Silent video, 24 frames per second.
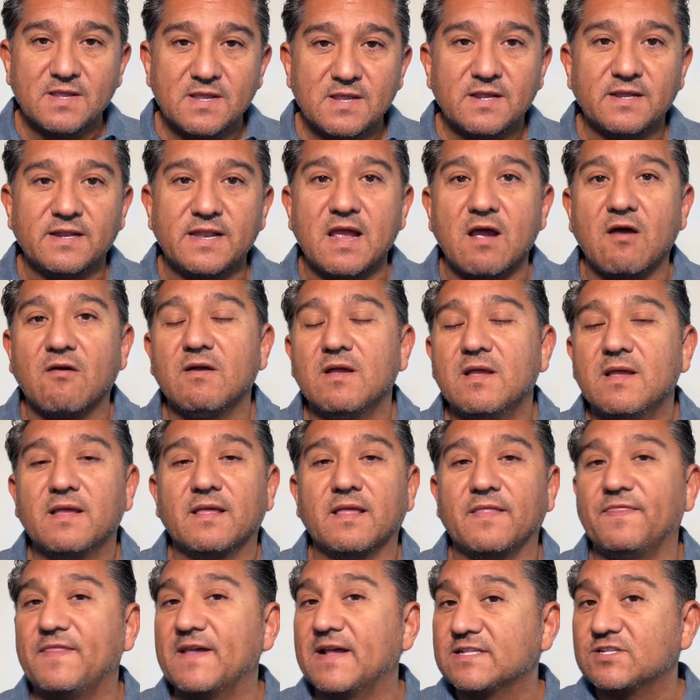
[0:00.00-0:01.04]
Now,
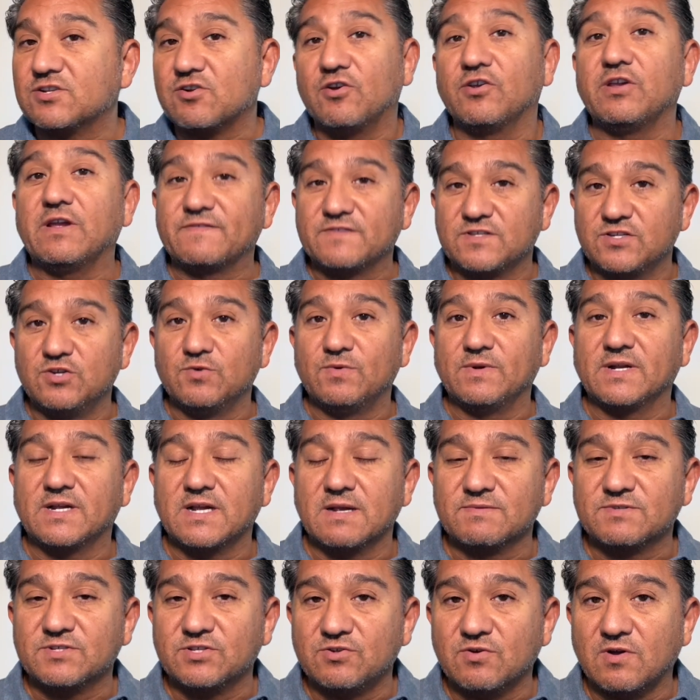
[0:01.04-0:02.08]
that's all you have to do when it
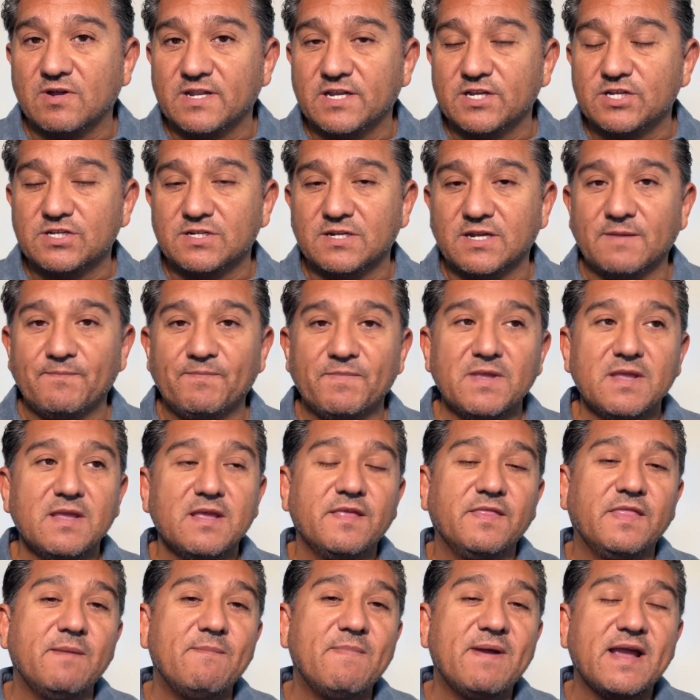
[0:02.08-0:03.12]
comes to auditioning.
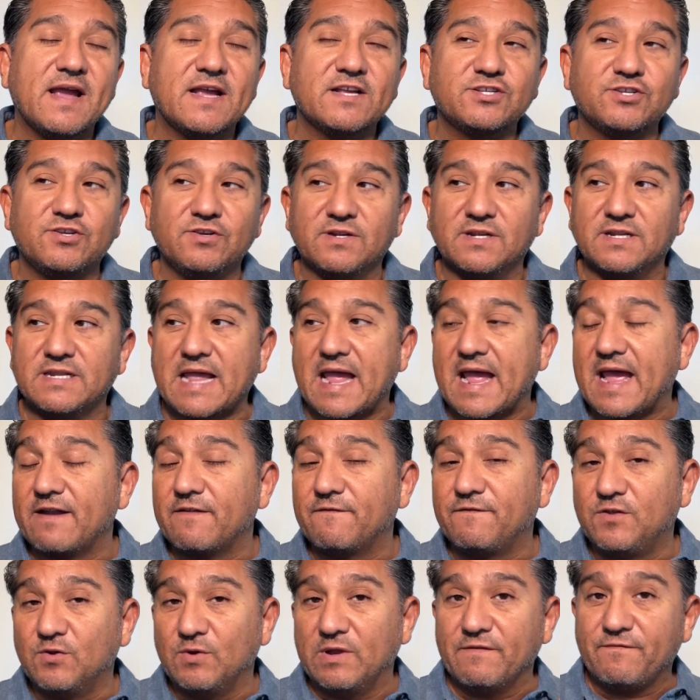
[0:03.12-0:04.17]
They may ask you to add a
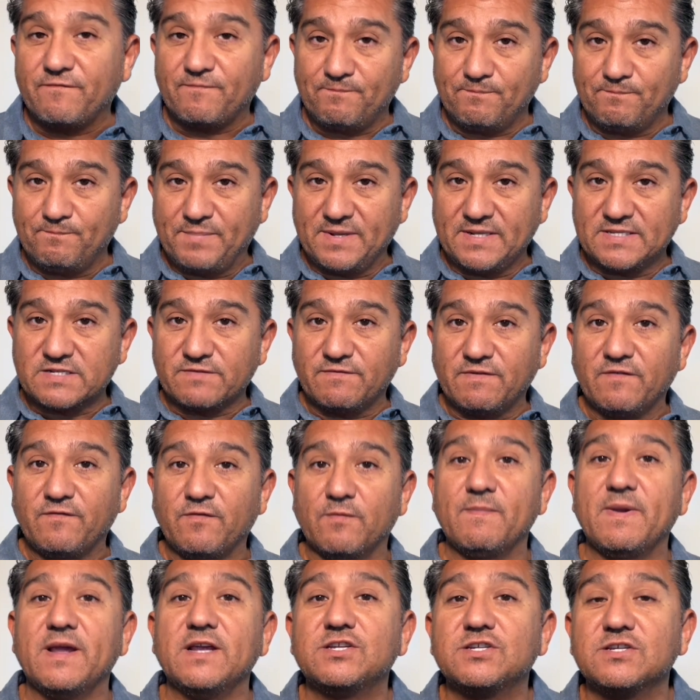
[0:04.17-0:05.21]
few bits of
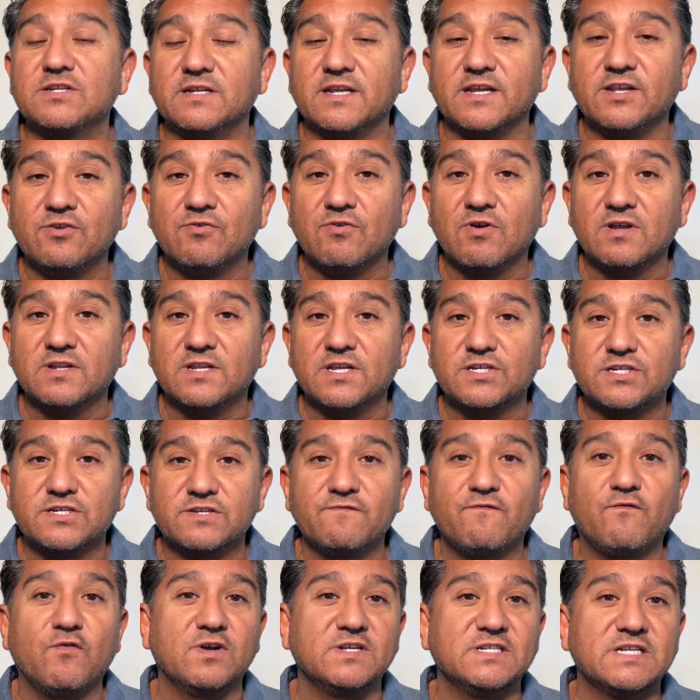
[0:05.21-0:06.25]
information in your audition.
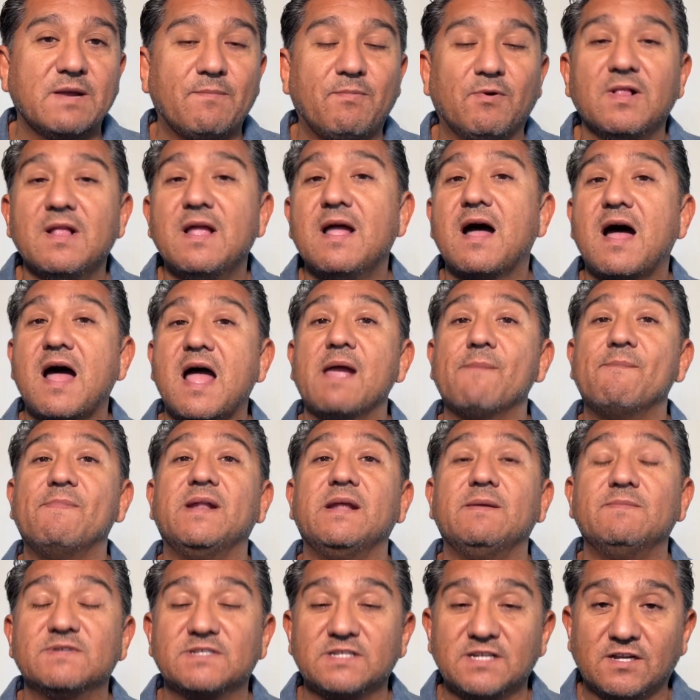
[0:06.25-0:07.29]
For example, hi, my
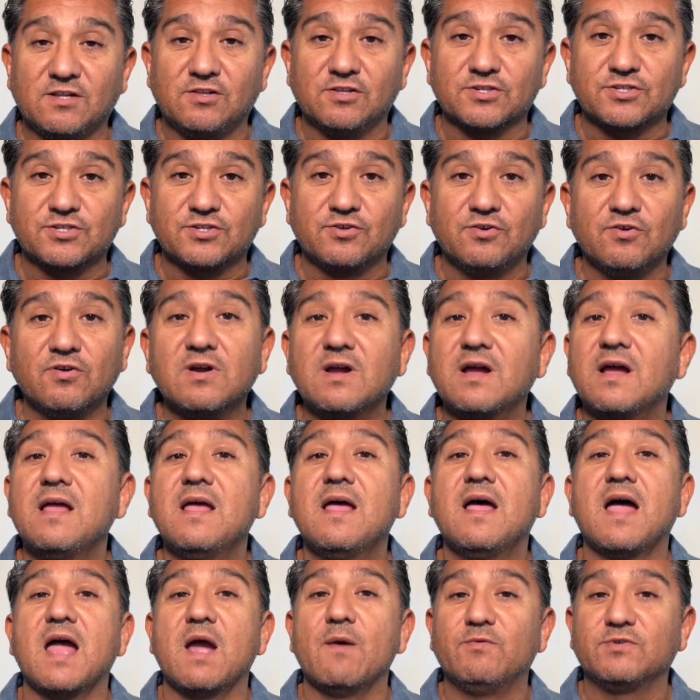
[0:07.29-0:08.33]
name is Nicholas Segura.
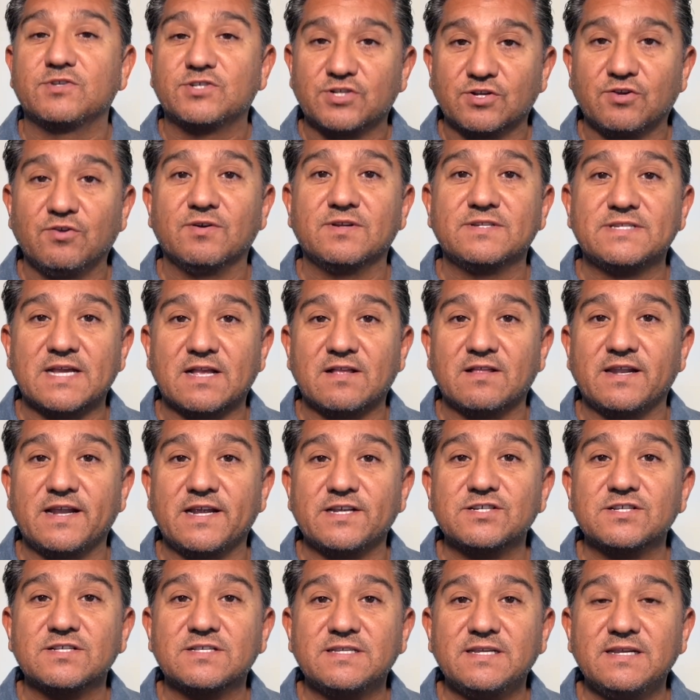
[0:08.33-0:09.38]
I'm with Segura Talent
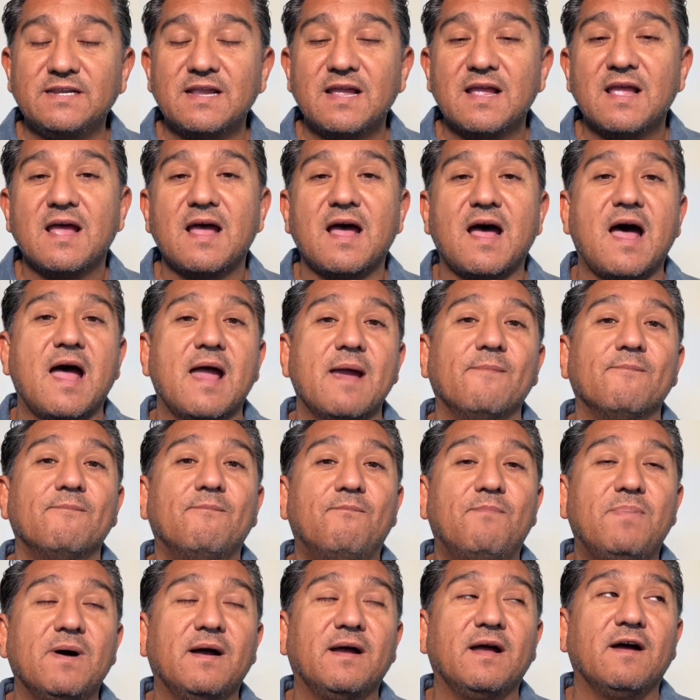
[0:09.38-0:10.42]
Agency.
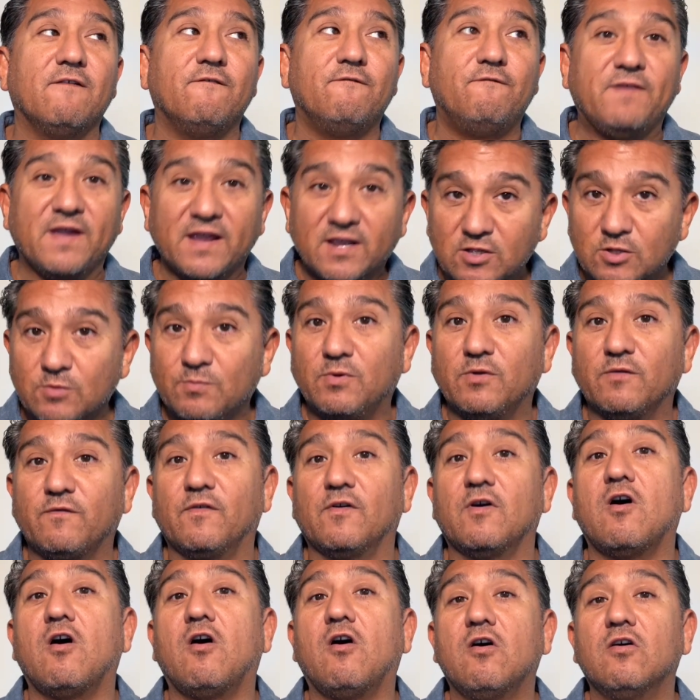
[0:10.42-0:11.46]
I'm available for
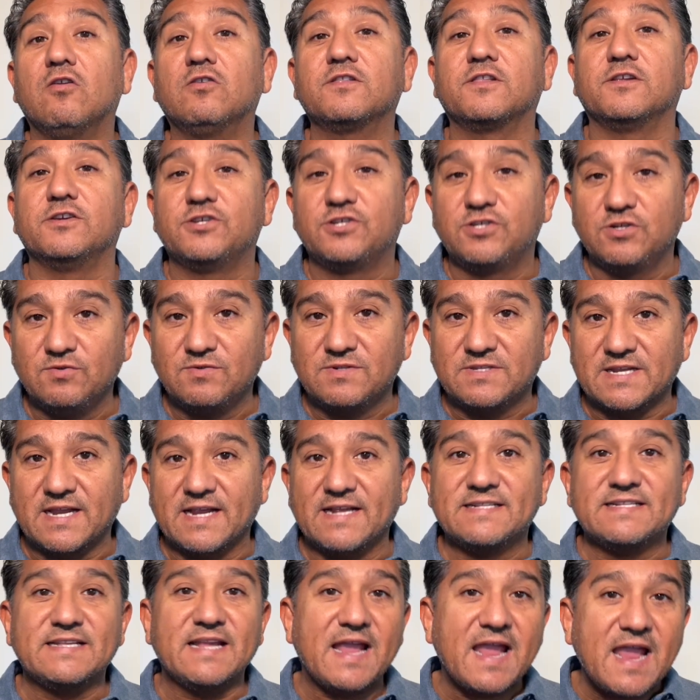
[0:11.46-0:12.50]
all the shoot
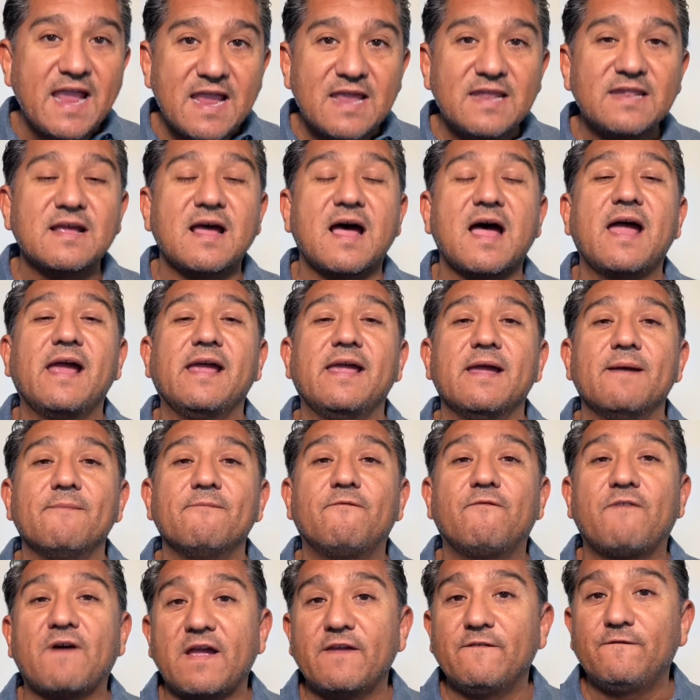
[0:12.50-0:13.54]
dates and I am
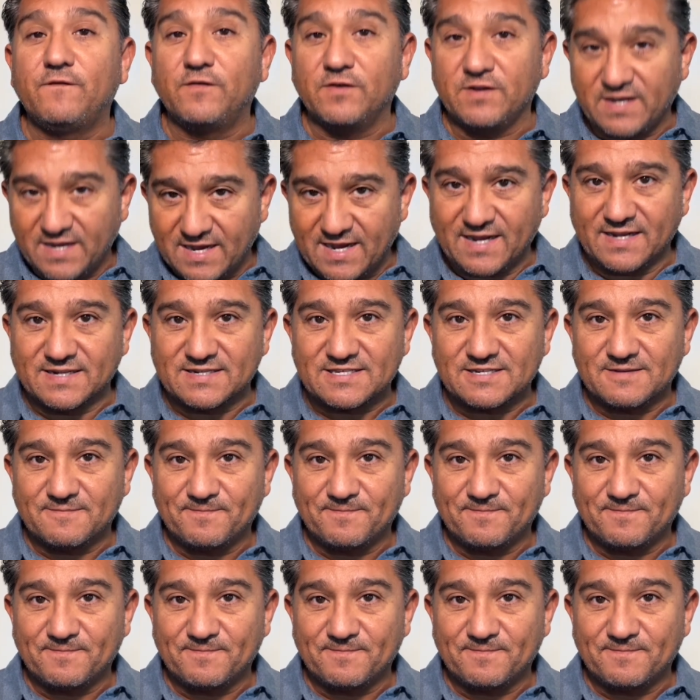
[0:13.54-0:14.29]
5'8".